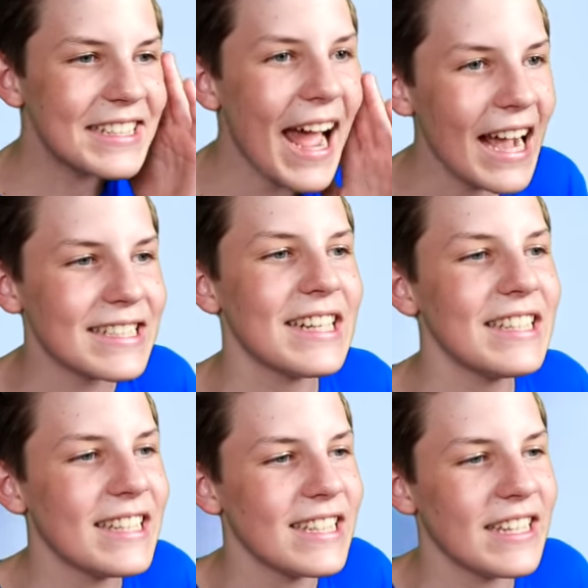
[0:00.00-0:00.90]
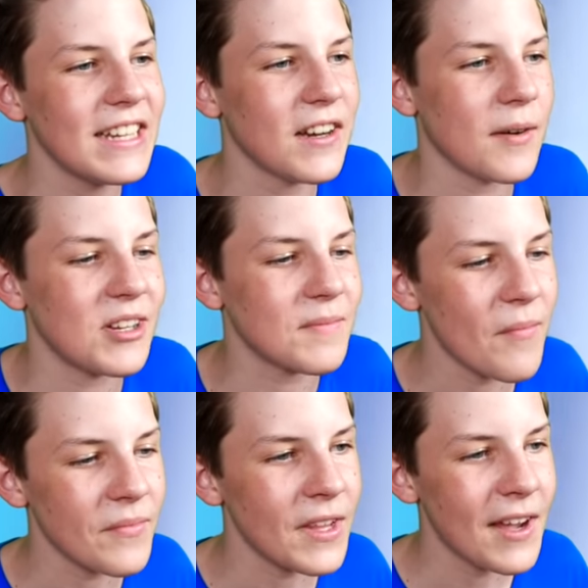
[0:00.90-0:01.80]
into accidentally clicking it. Come on.
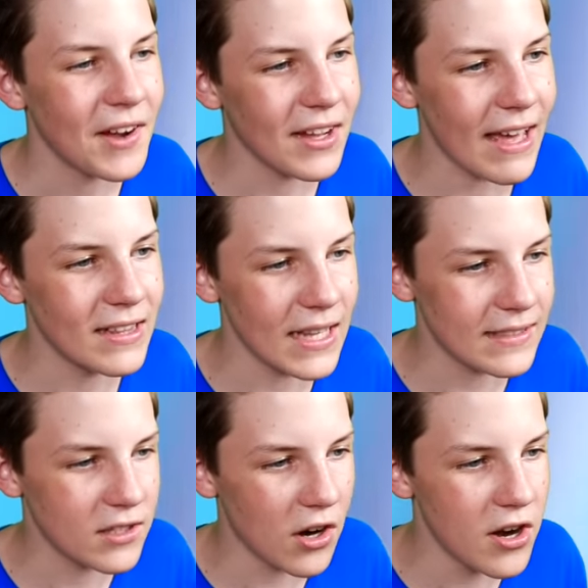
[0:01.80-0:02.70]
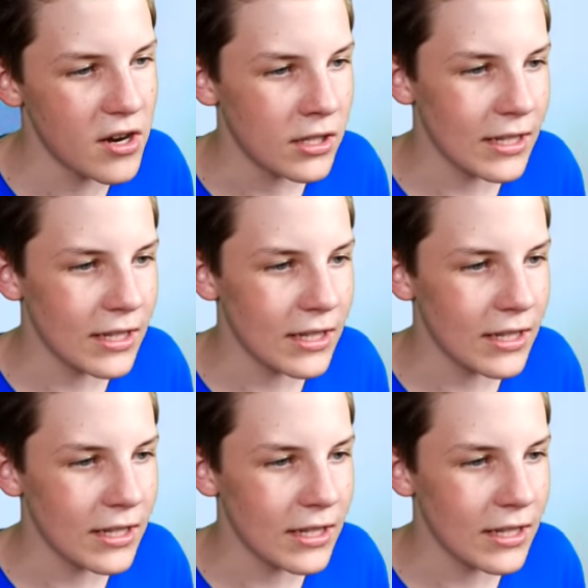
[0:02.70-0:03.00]
Okay, let's go.